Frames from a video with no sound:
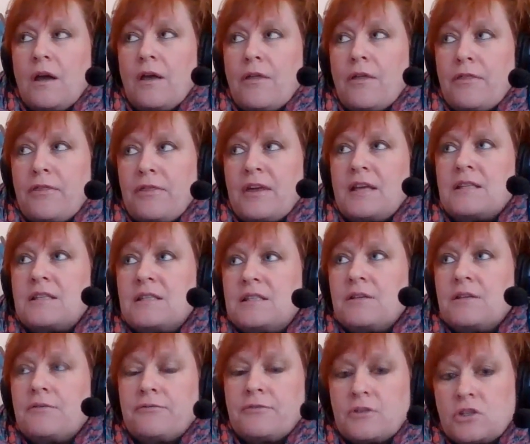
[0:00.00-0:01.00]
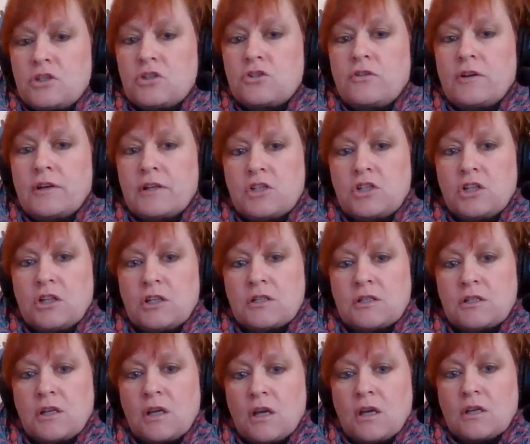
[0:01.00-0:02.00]
these different
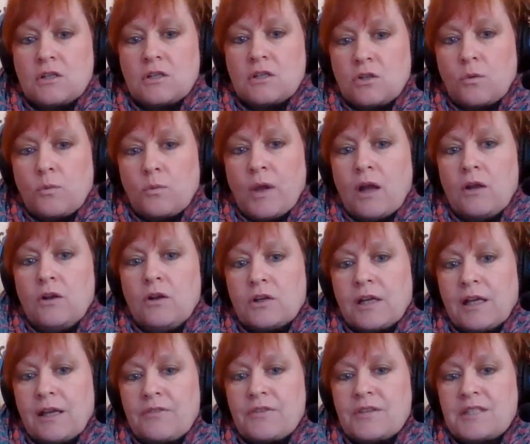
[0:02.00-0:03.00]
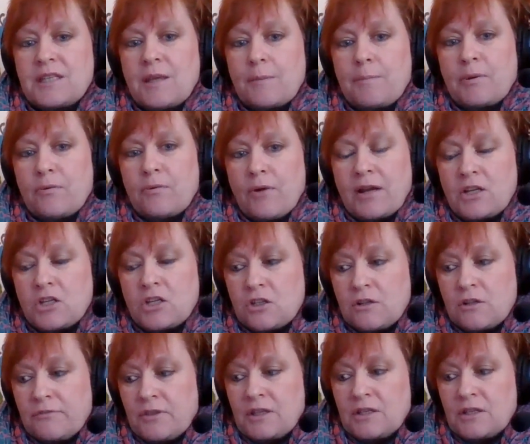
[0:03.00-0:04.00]
structures. So we are looking at the separation
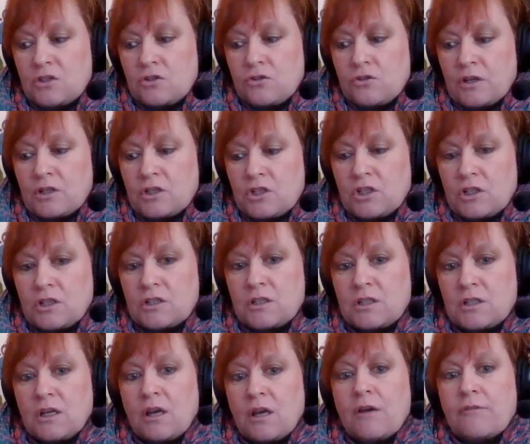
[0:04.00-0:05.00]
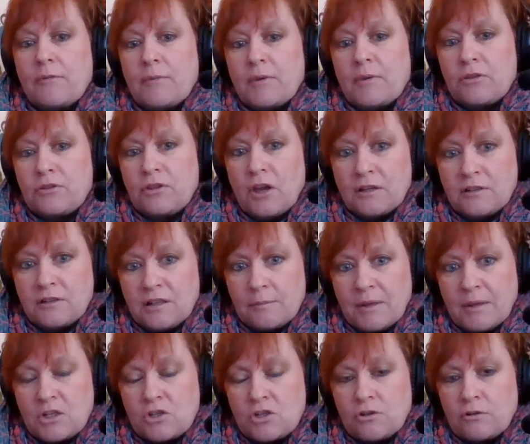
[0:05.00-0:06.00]
of these structures From a third
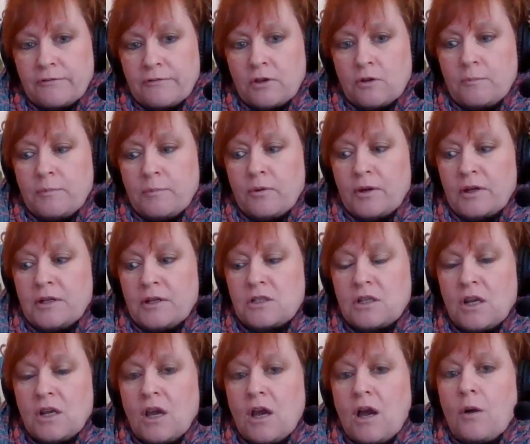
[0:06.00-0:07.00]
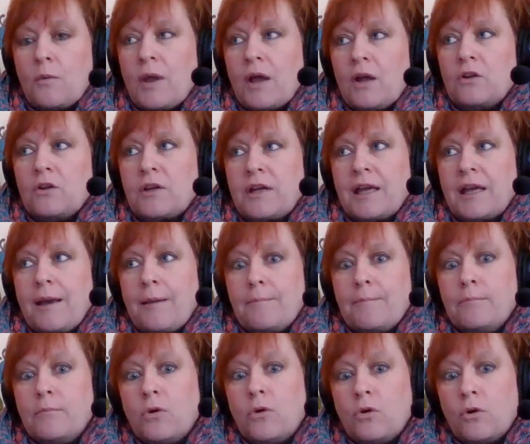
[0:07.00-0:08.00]
dimensional viewpoint, we are looking at
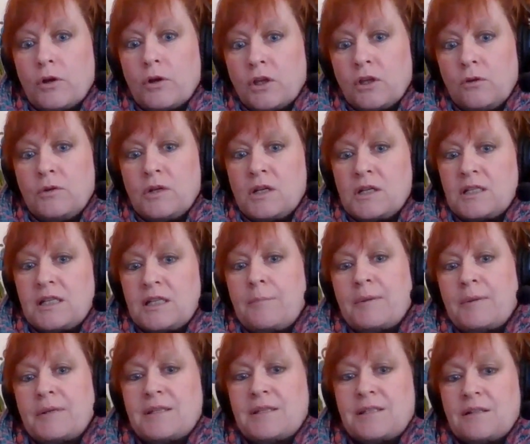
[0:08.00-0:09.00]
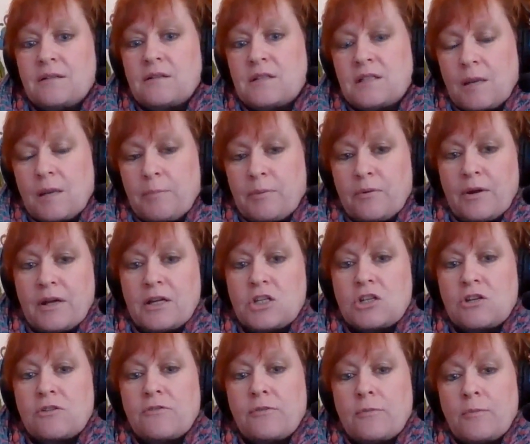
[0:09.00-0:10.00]
more unity, but still
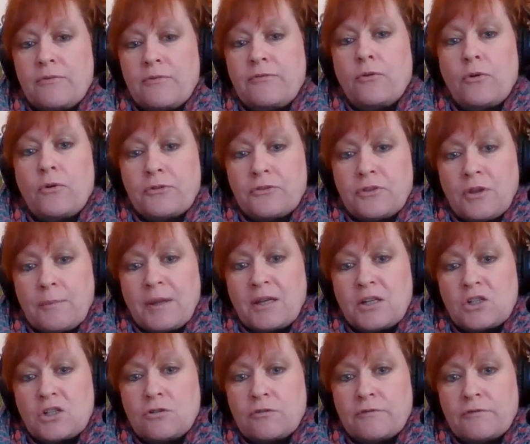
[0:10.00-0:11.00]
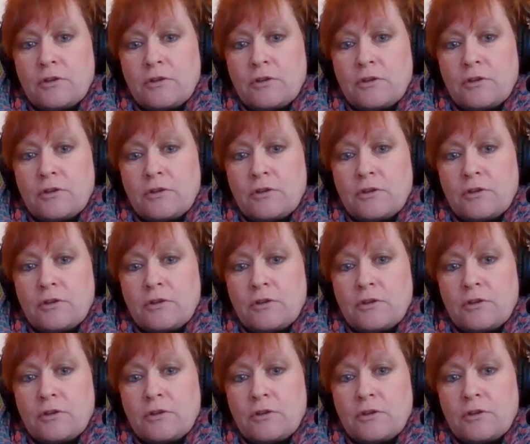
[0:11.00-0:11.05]
separation from a fourth dimensional